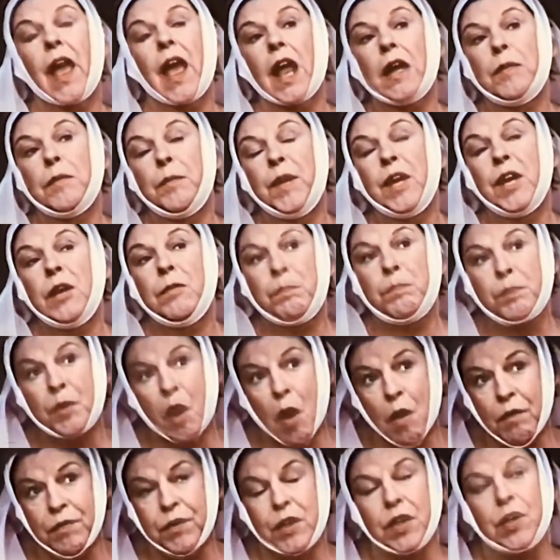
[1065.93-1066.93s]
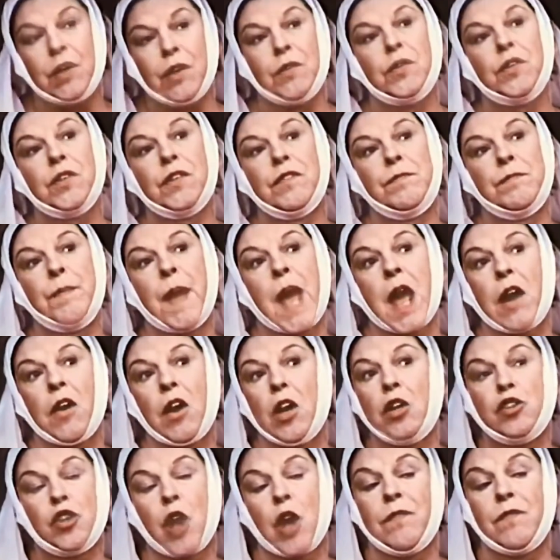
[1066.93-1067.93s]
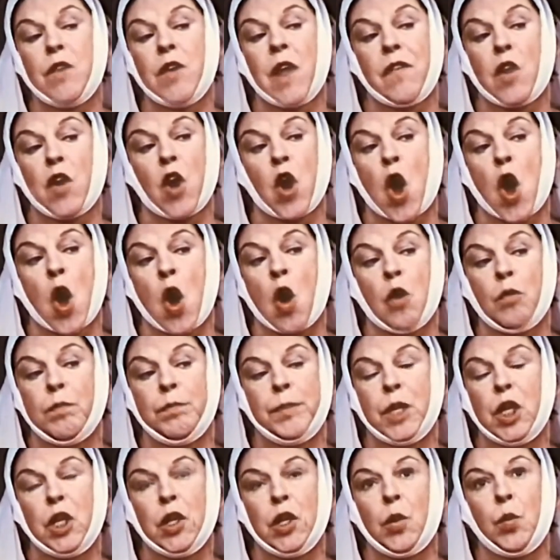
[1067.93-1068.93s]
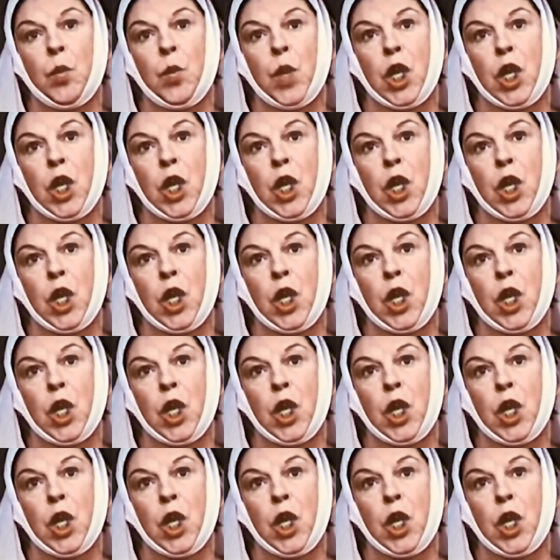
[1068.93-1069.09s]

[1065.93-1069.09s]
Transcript: that, being provident of marriage, I've never long been a